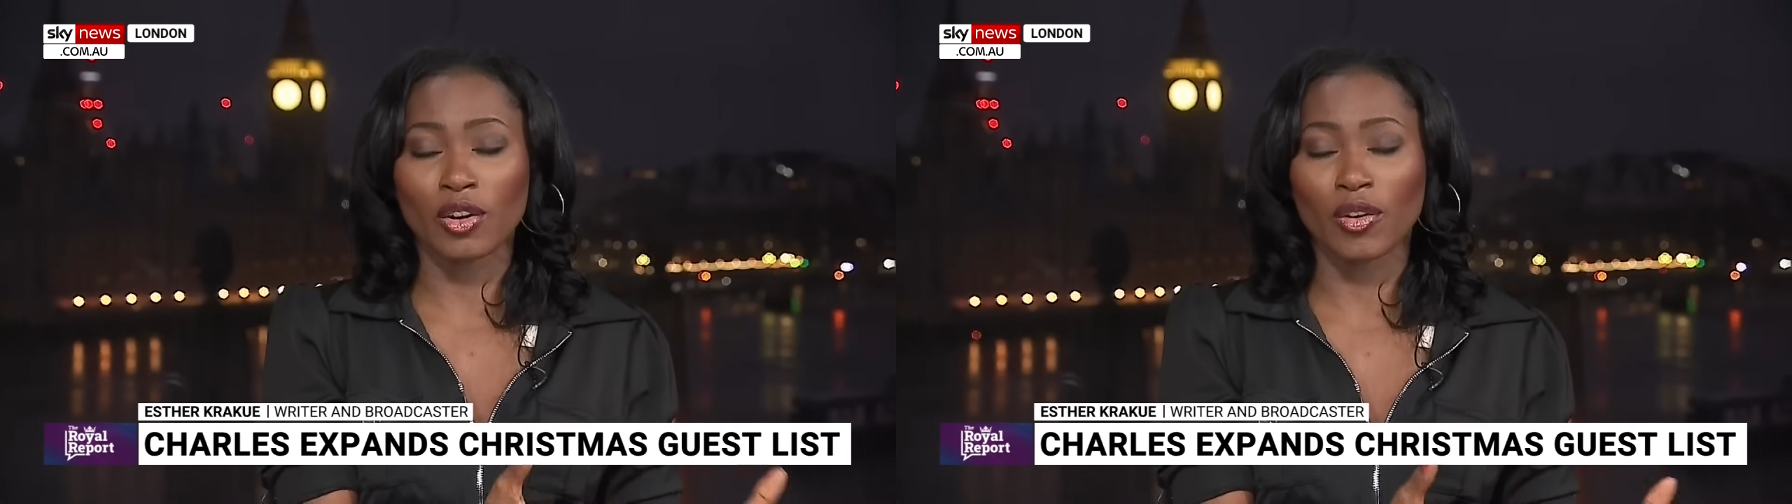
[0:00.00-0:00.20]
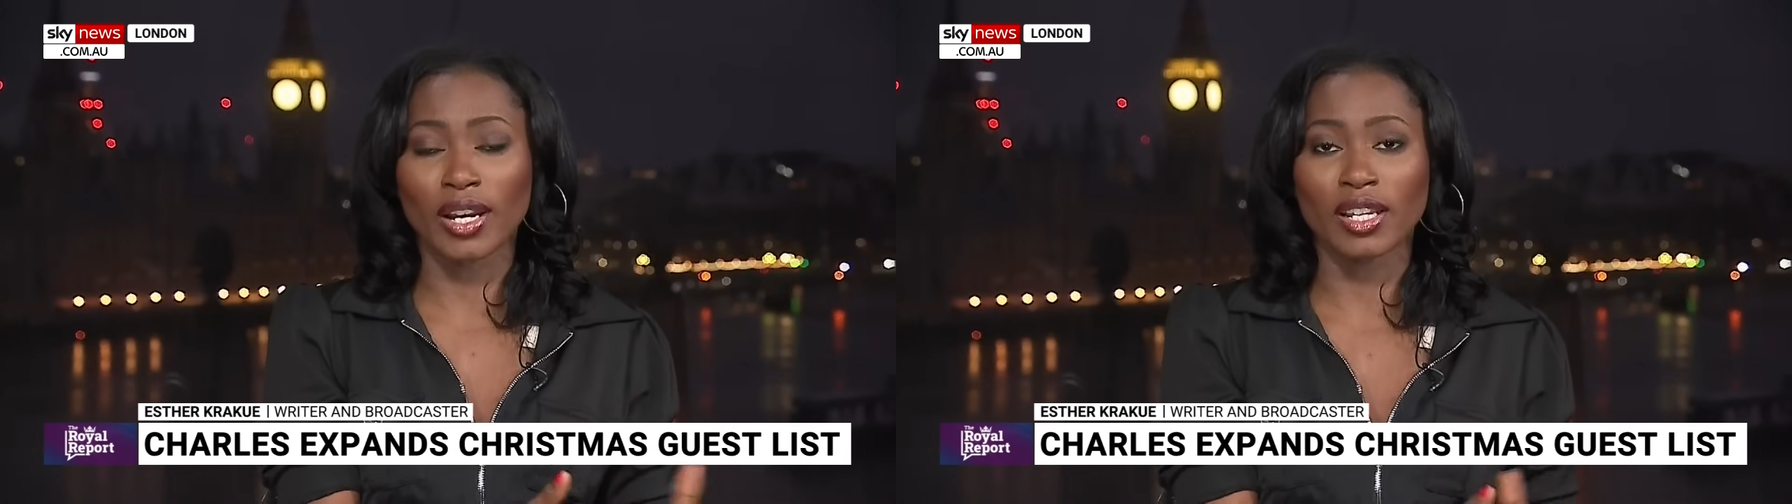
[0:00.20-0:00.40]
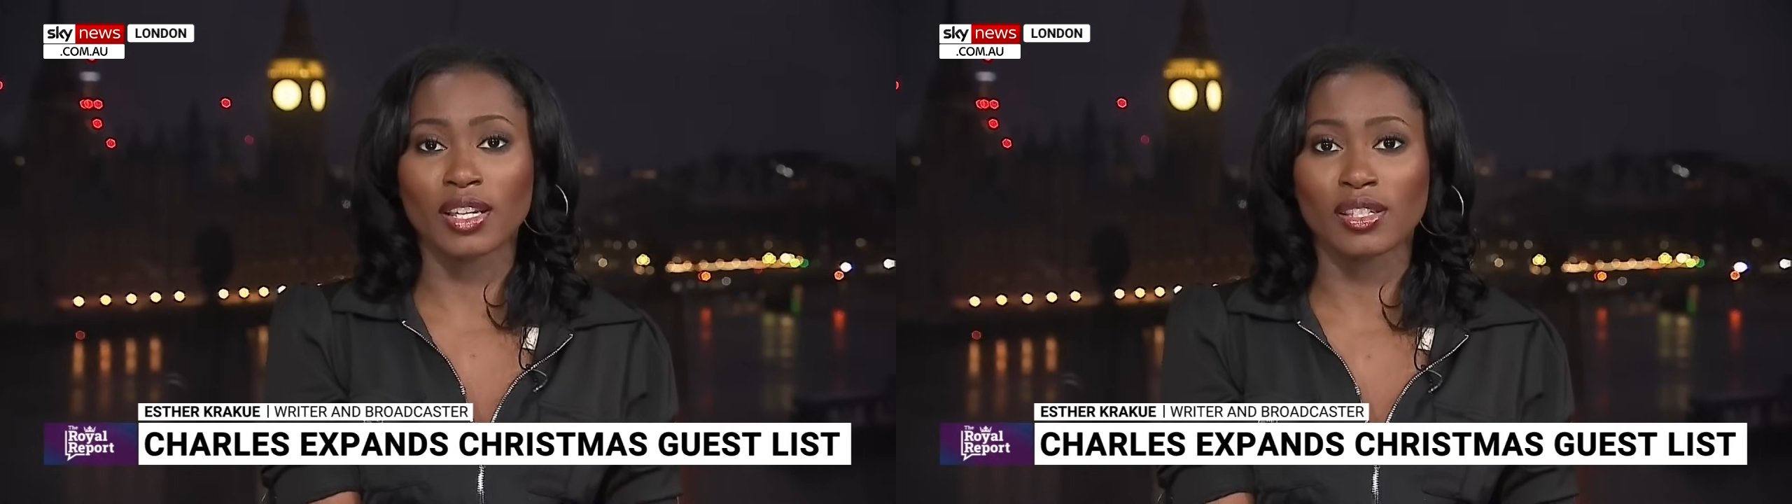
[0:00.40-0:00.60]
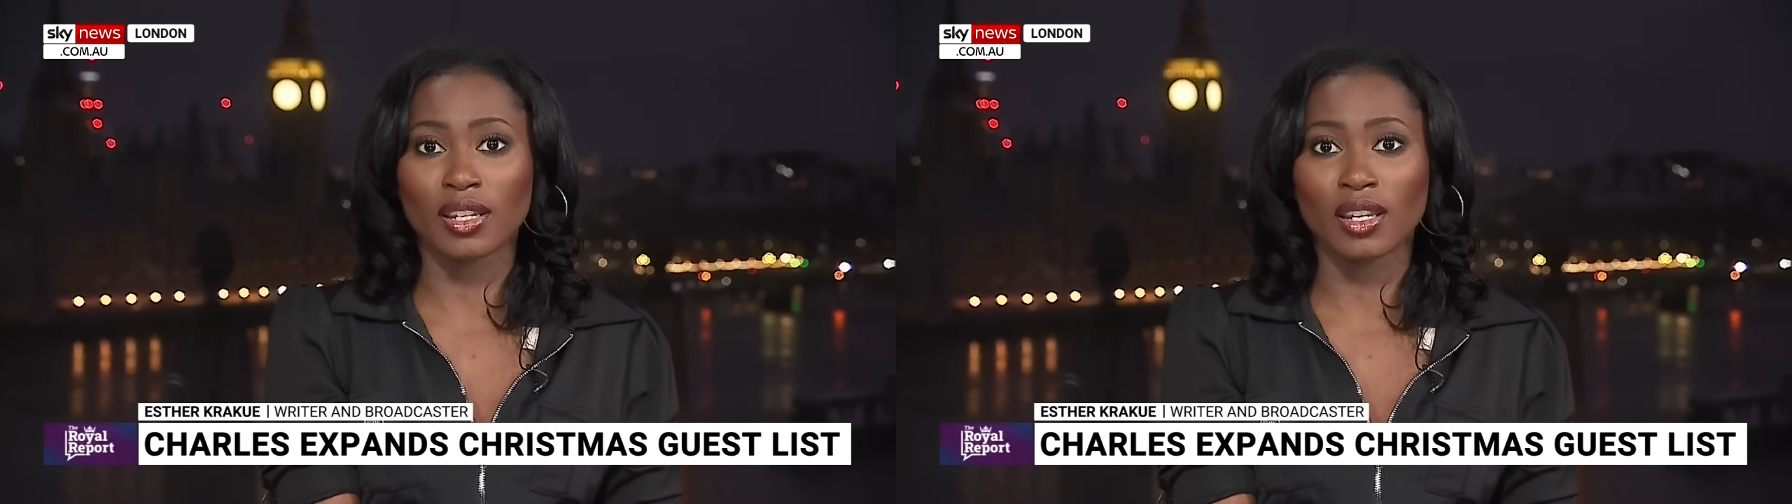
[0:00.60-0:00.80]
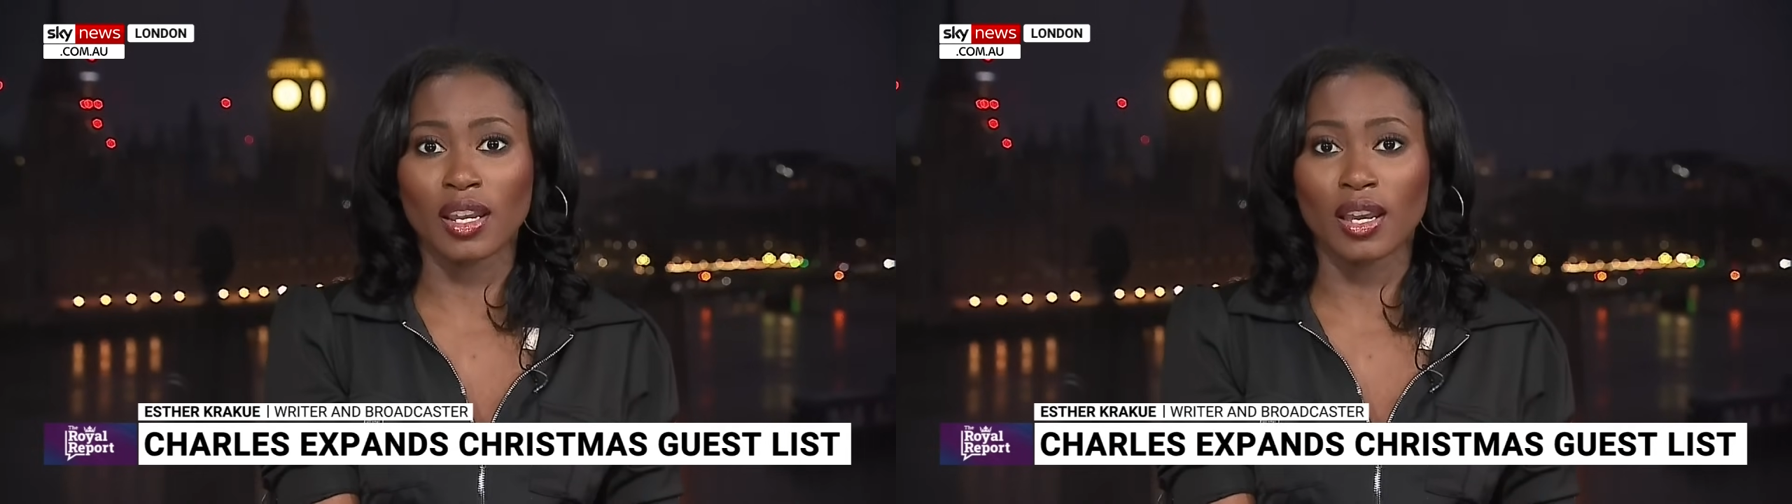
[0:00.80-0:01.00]
grandkids
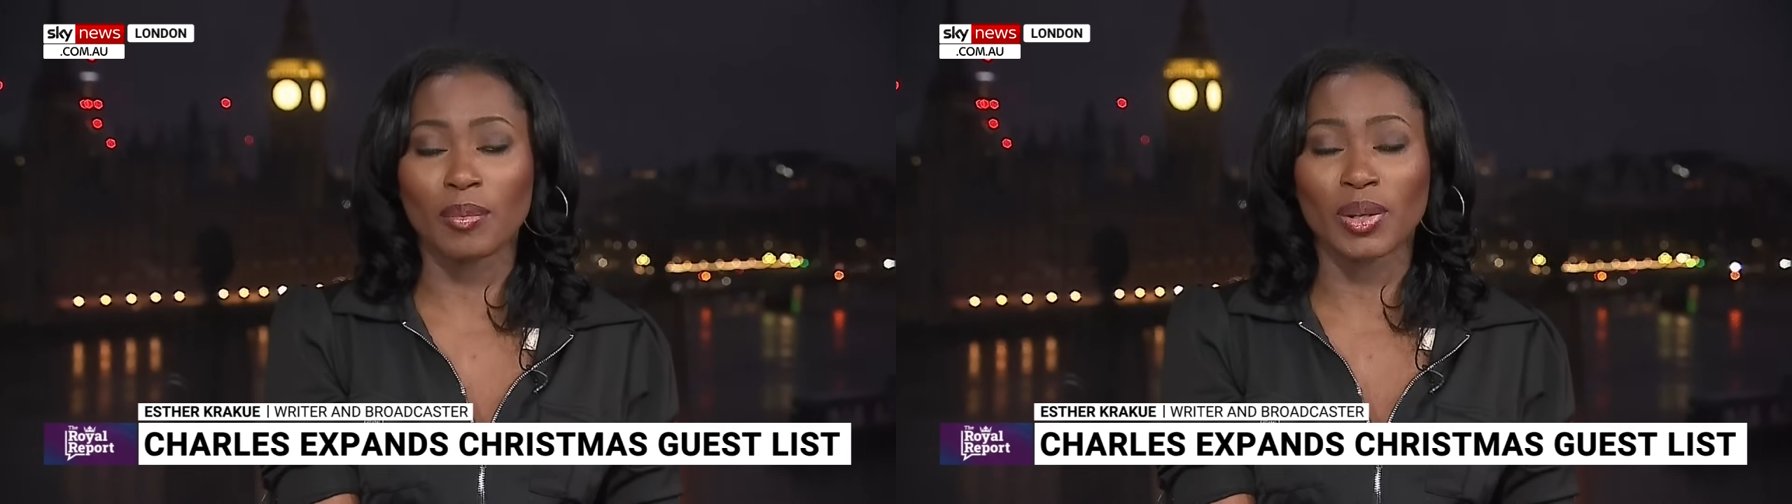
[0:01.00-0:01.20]
and uh,